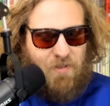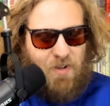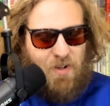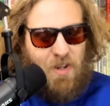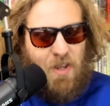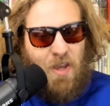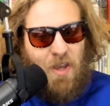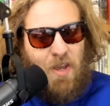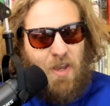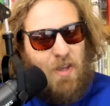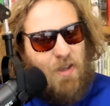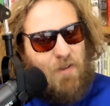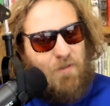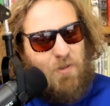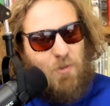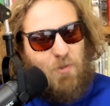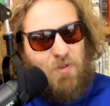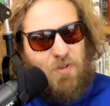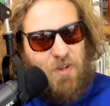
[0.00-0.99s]
And if
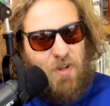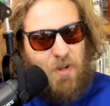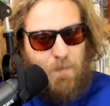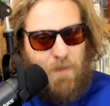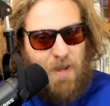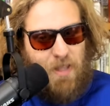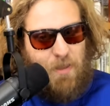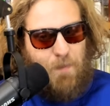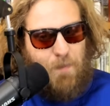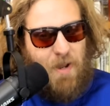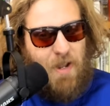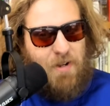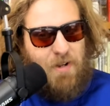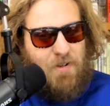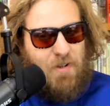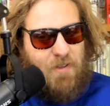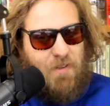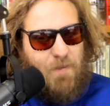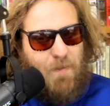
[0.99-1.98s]
you did bet the
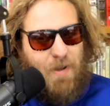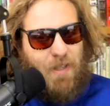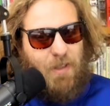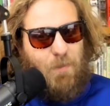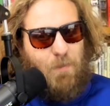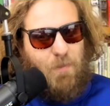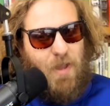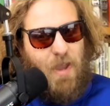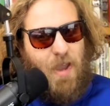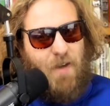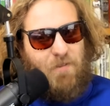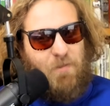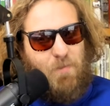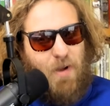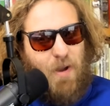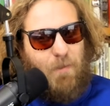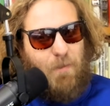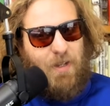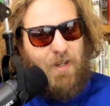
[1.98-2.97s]
Patriots to make the playoffs, you're
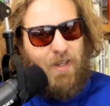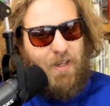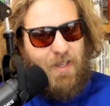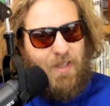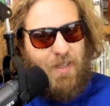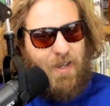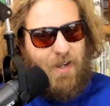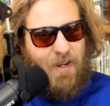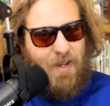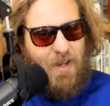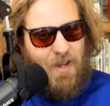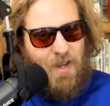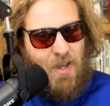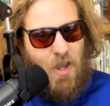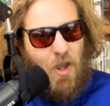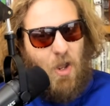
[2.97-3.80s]
probably going to get like a